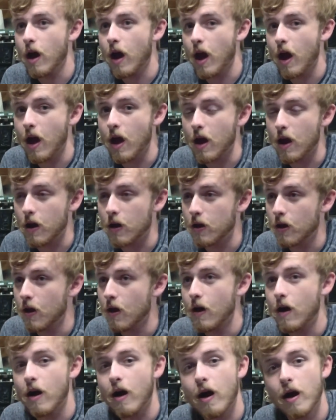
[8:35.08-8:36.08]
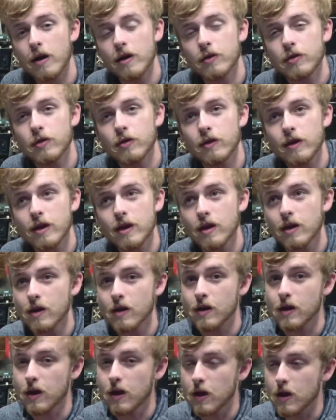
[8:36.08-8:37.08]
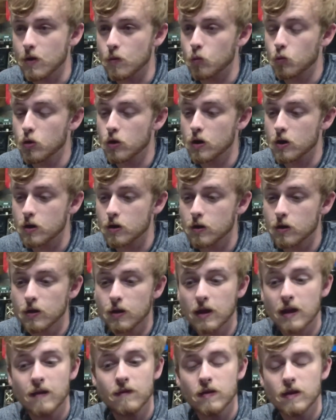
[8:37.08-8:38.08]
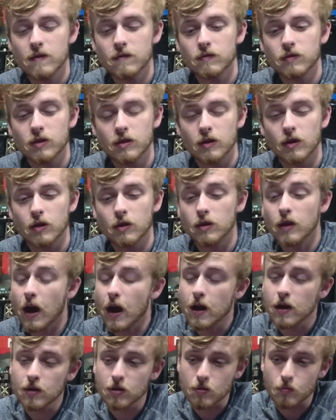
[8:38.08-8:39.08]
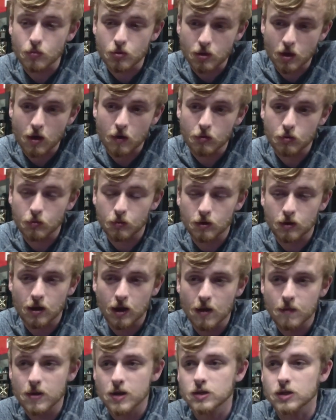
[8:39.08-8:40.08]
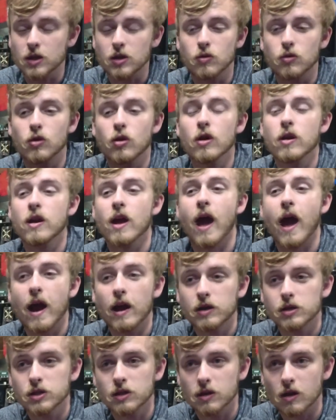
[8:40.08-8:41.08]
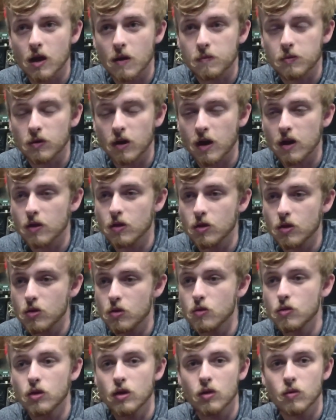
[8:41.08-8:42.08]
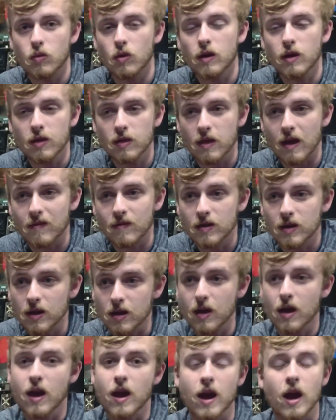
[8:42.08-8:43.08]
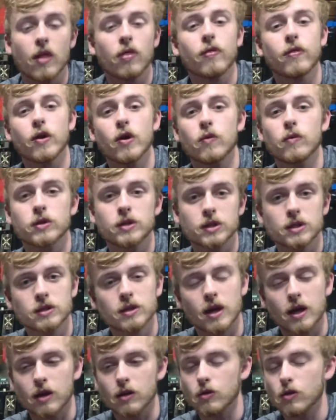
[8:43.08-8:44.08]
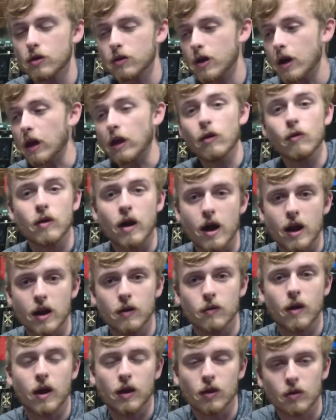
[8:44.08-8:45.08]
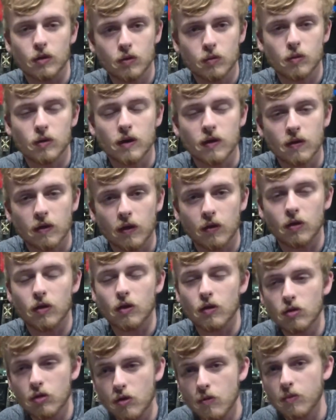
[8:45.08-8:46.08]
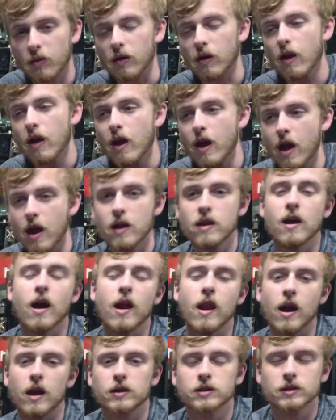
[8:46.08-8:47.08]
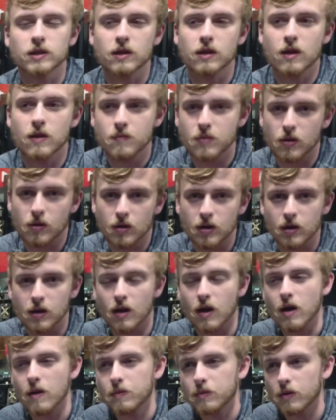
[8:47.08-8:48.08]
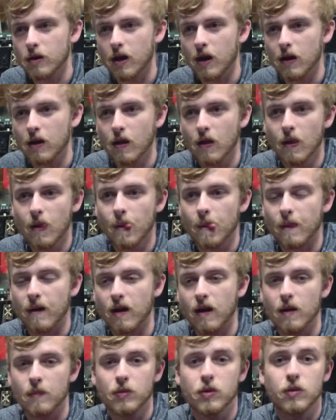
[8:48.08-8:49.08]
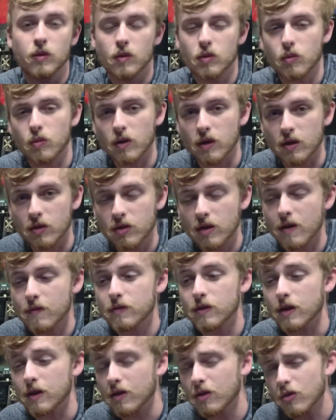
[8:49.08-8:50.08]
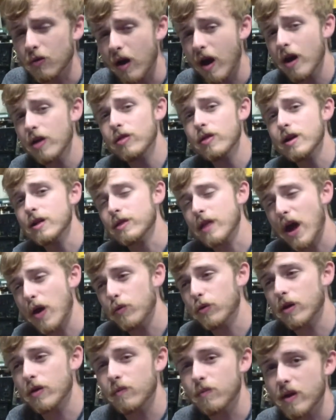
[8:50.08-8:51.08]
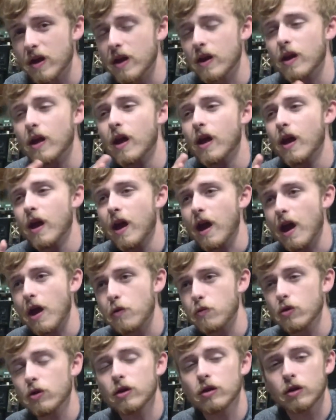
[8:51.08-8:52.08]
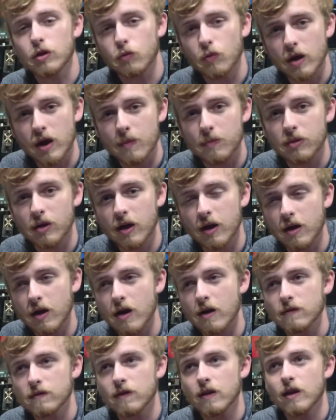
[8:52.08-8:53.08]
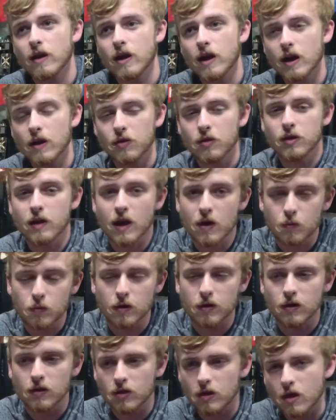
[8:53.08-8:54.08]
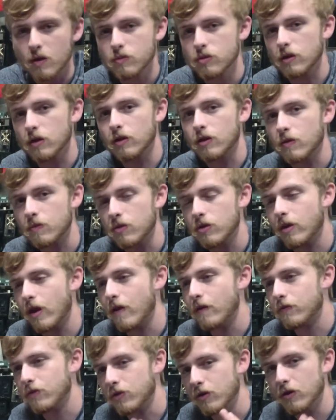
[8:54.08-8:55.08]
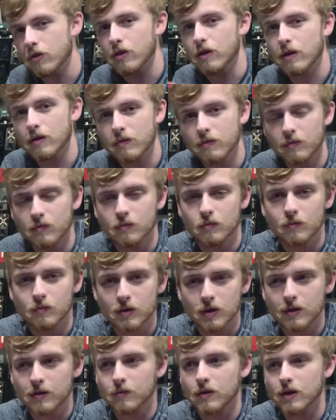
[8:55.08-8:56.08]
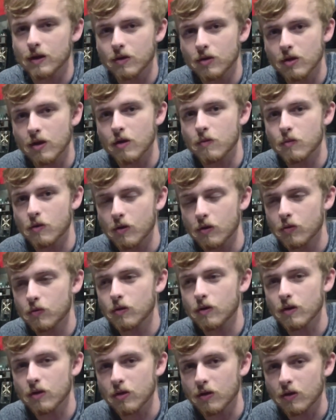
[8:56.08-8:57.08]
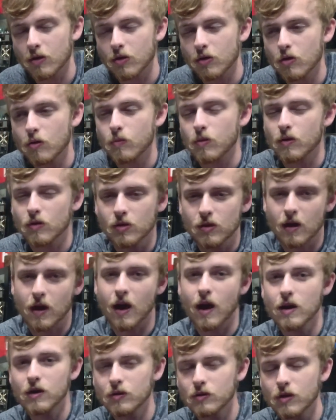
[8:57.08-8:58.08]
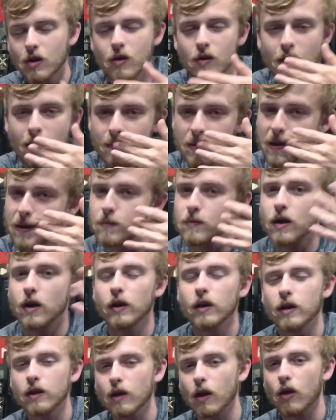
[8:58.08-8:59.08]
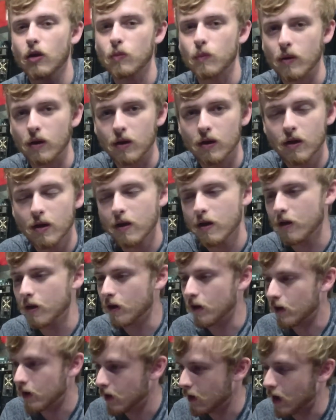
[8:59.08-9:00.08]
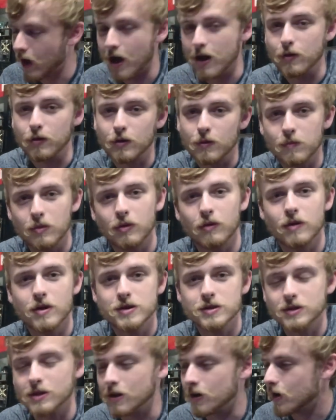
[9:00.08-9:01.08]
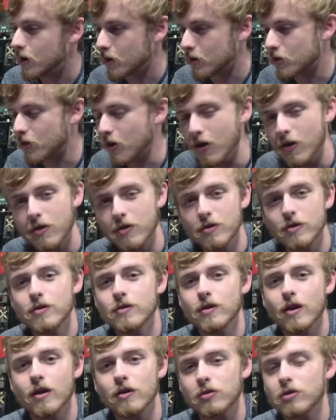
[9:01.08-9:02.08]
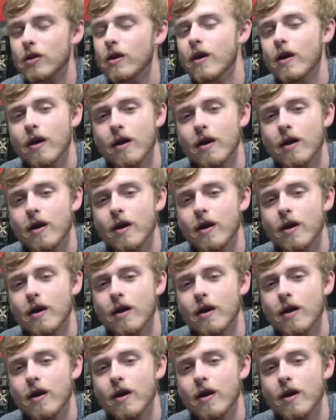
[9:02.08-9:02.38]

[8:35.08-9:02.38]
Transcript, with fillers: and honestly, it would, even if the dies themselves were damaged and you couldn't actually upgrade to the 2070, it still would just like look like you got a regular 2060 Super and not actually the ability to upgrade um, to a 2070. So I think that would have been a really good way to play it off Instead, we're disabling some stuff so that we, we can sell more 2060 Supers. I don't know. I'm not a marketing expert. I do computer engineering, so who knows.